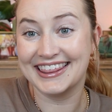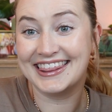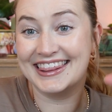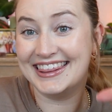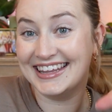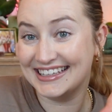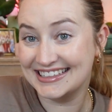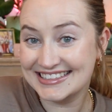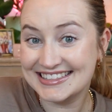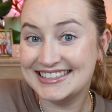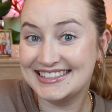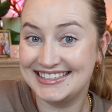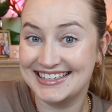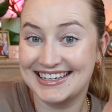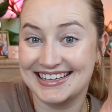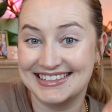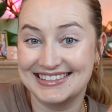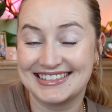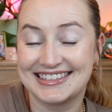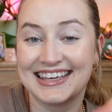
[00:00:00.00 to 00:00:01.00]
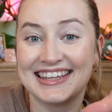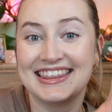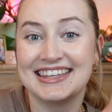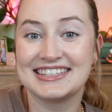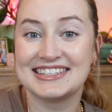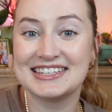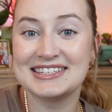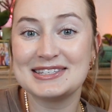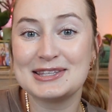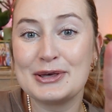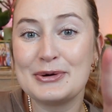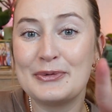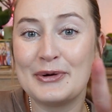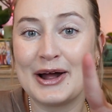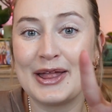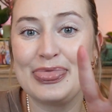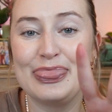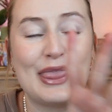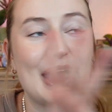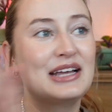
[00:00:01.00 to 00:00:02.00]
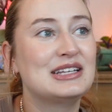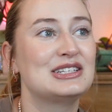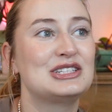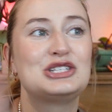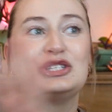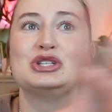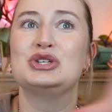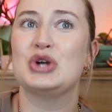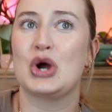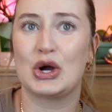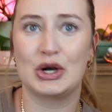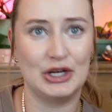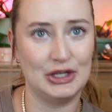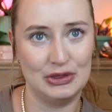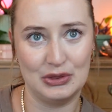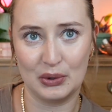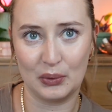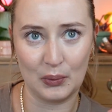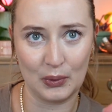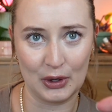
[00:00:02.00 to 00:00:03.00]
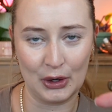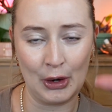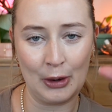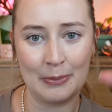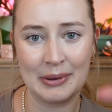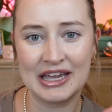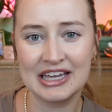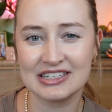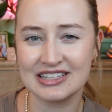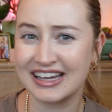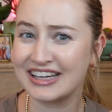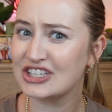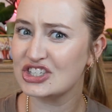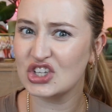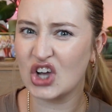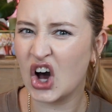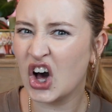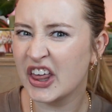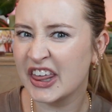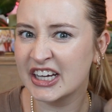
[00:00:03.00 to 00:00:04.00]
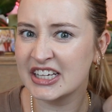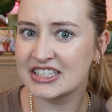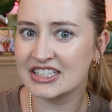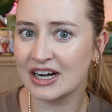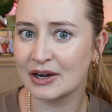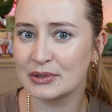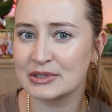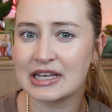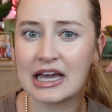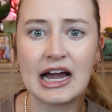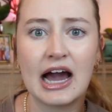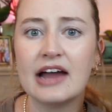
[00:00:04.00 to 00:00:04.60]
this disc, this is the one that started the order because I saw this and I was like,